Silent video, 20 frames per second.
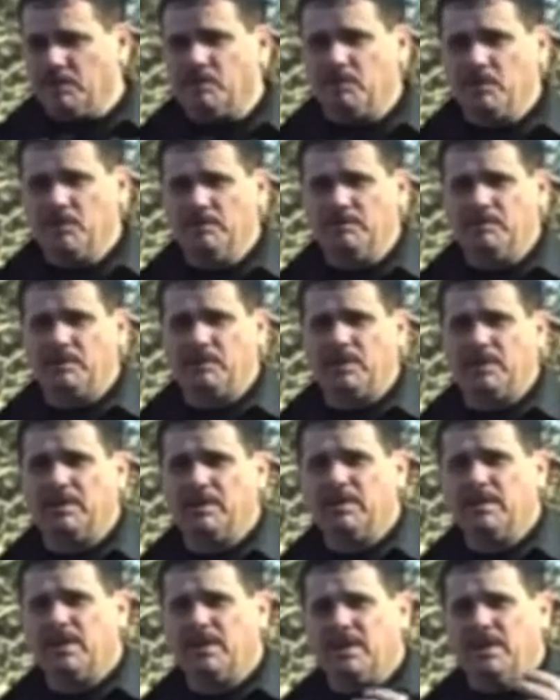roof
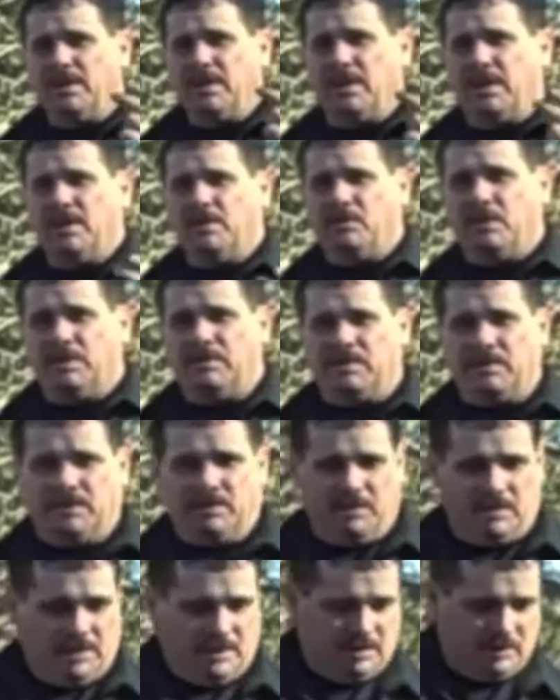on, whenever
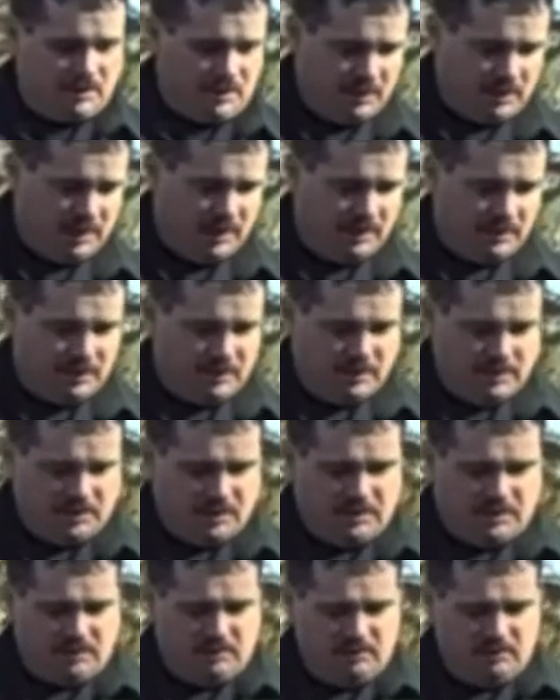they're getting the